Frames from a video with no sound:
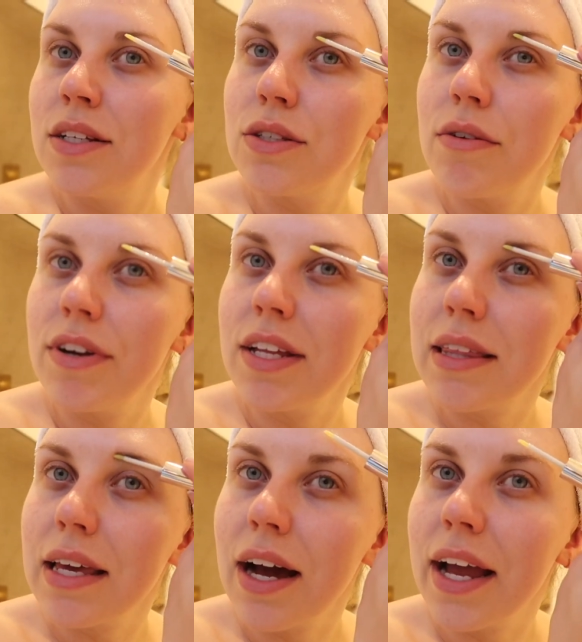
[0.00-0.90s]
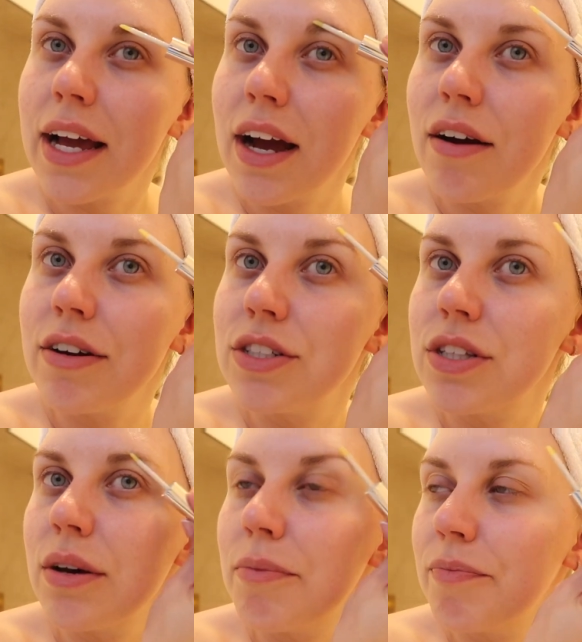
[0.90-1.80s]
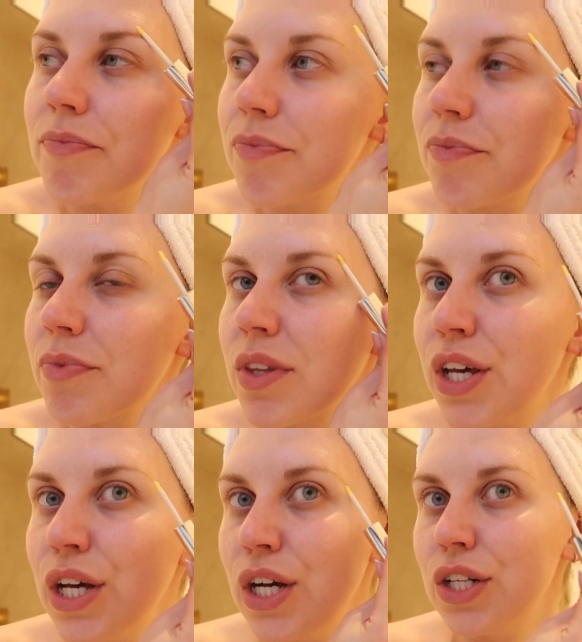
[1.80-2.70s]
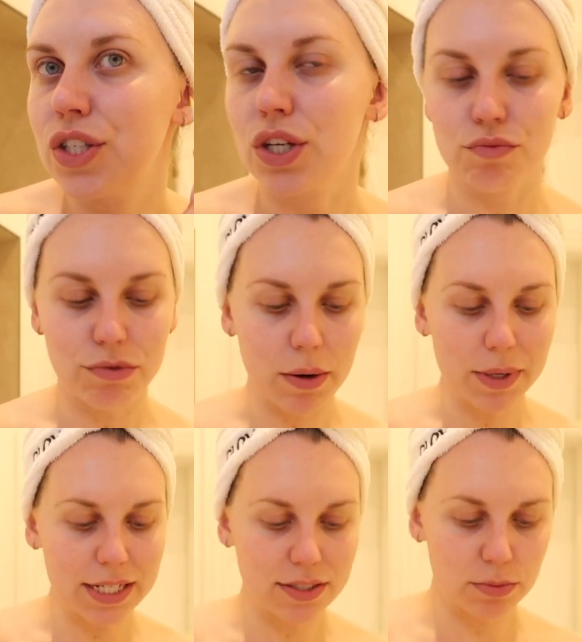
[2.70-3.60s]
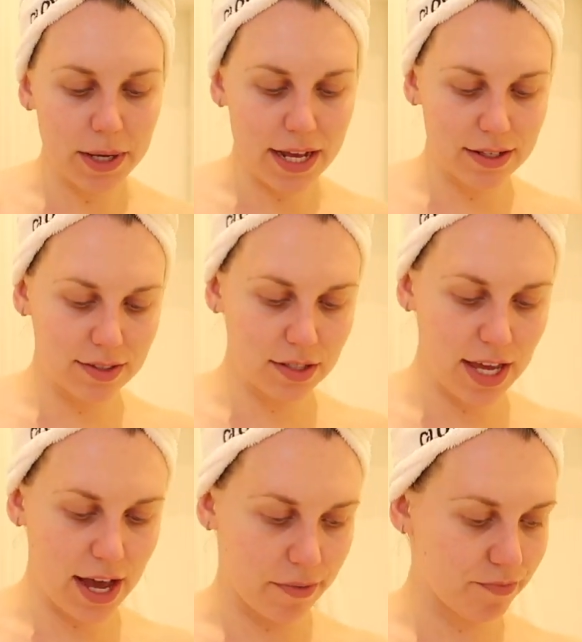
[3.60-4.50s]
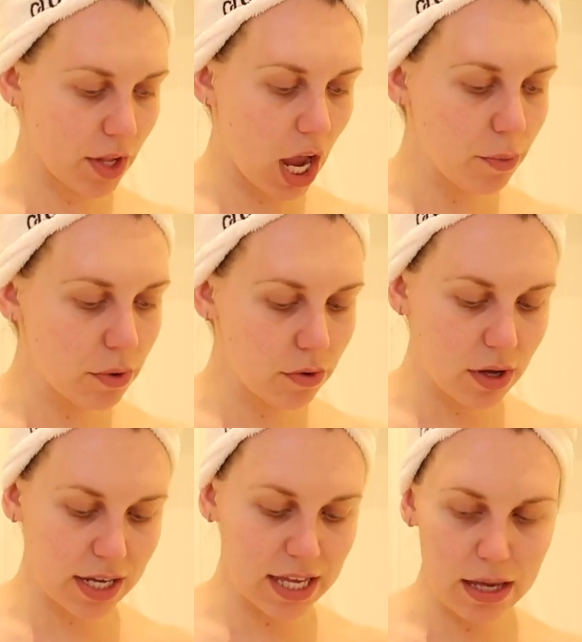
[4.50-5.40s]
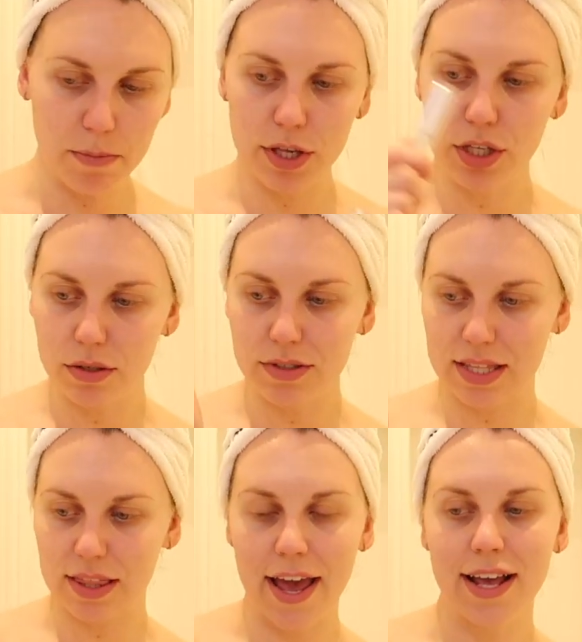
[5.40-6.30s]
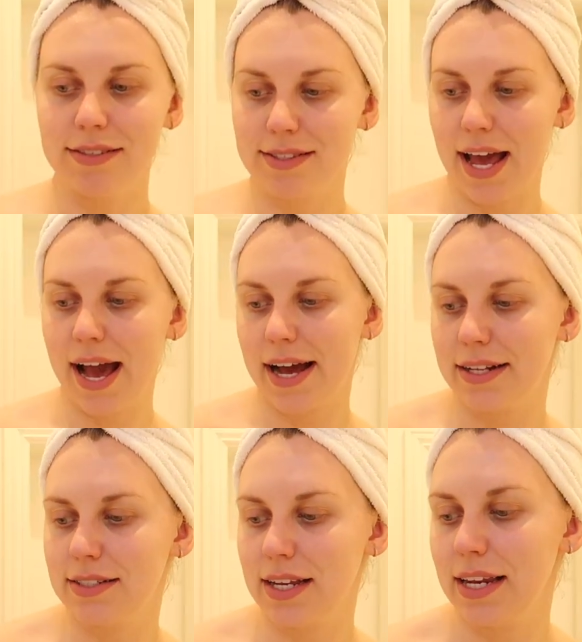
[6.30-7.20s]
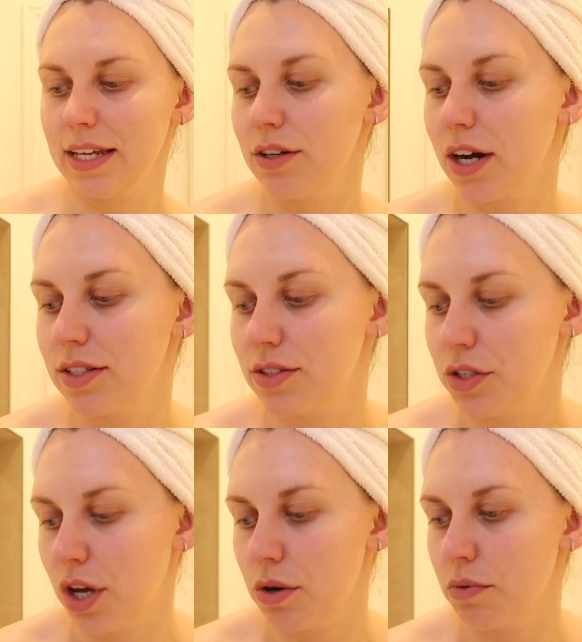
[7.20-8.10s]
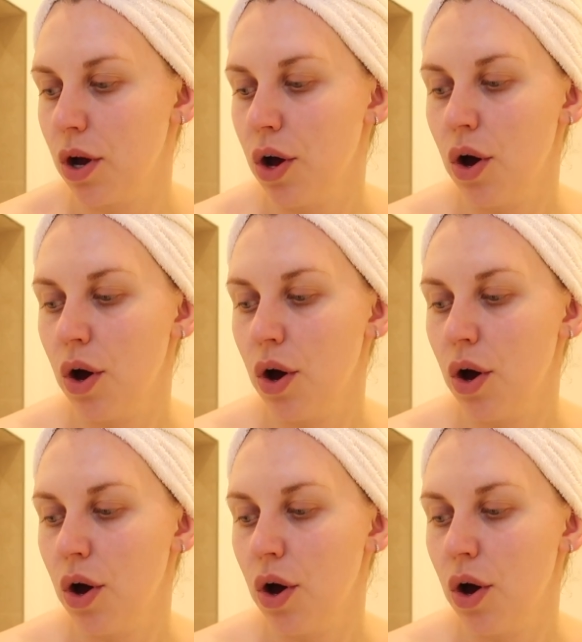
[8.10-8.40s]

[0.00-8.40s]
So if anything, I encourage them to grow a little bit. So yeah, I will keep using this and let you guys know